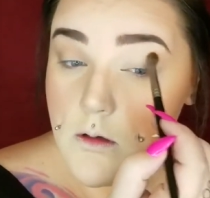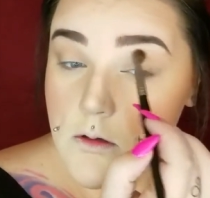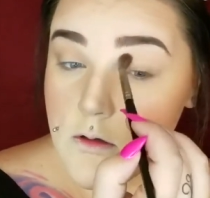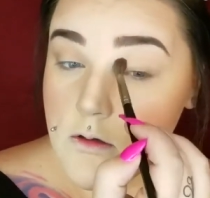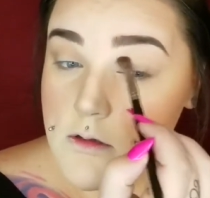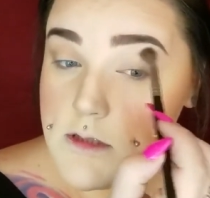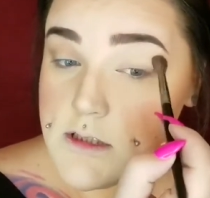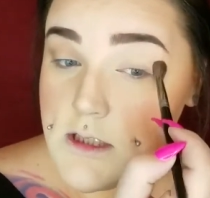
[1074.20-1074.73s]

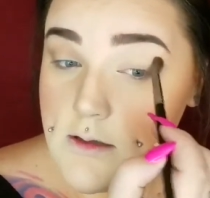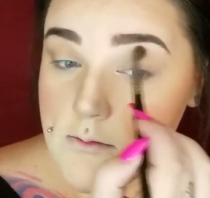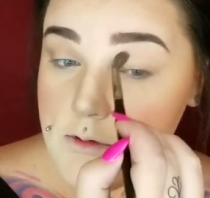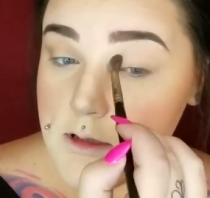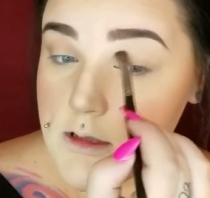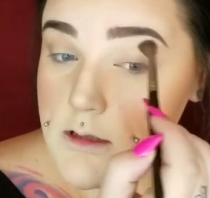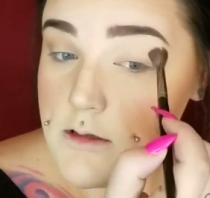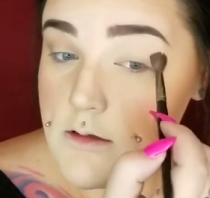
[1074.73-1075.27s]
Do the same
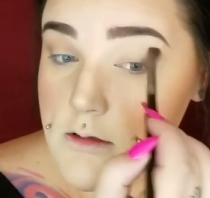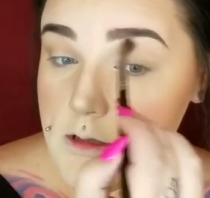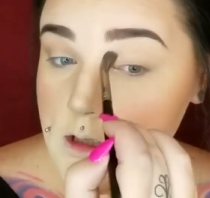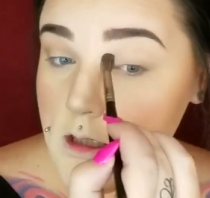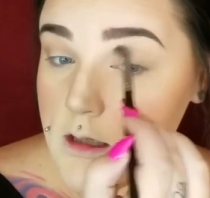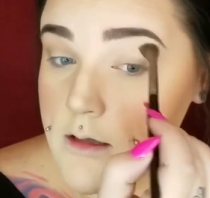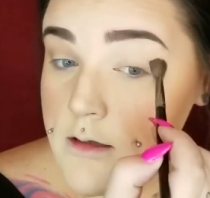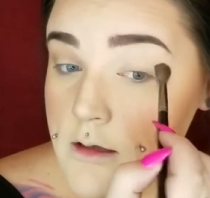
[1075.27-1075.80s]
thing to the
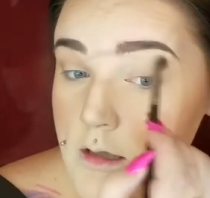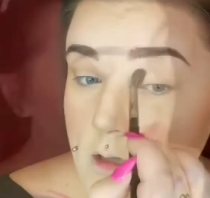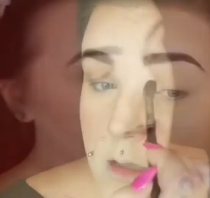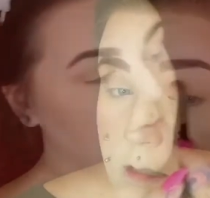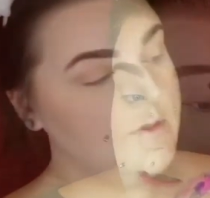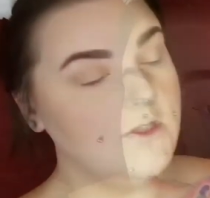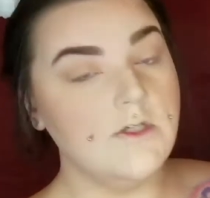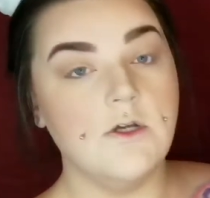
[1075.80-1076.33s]
other eye.
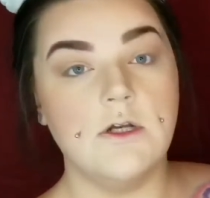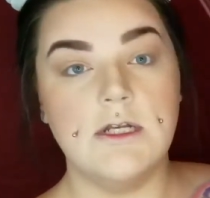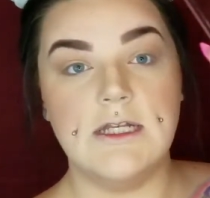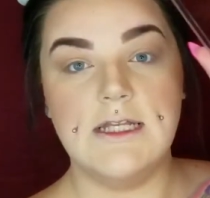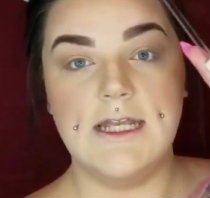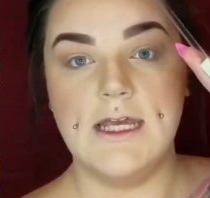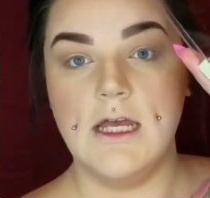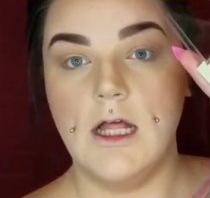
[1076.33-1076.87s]
I'm just going to
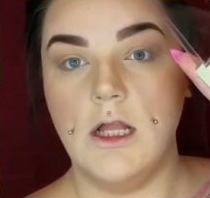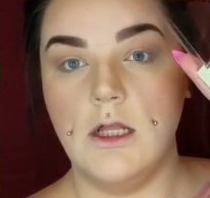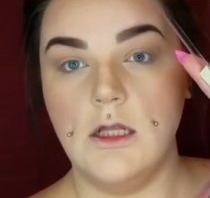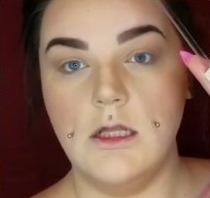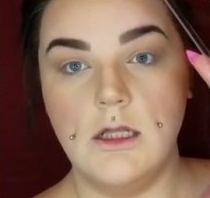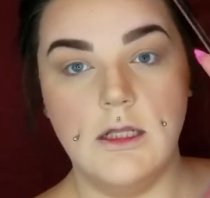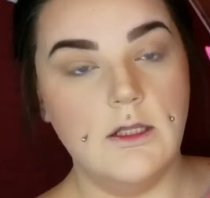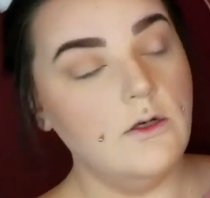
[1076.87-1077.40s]
get a
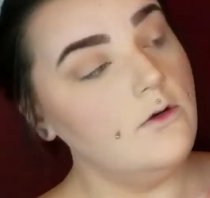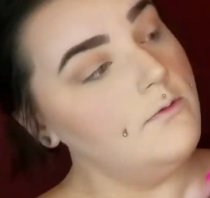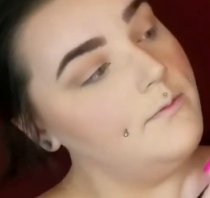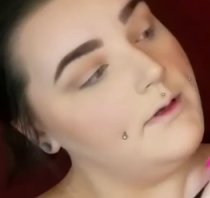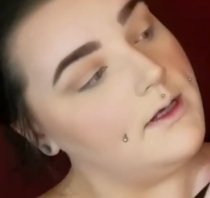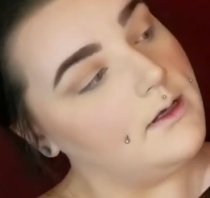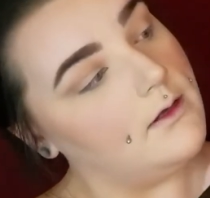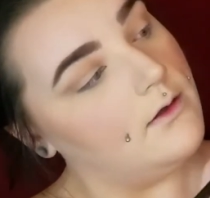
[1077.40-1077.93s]
little
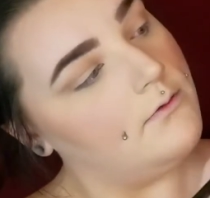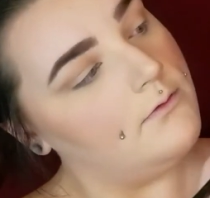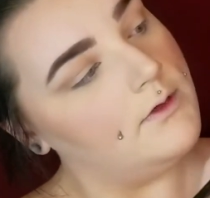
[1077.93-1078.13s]
bit of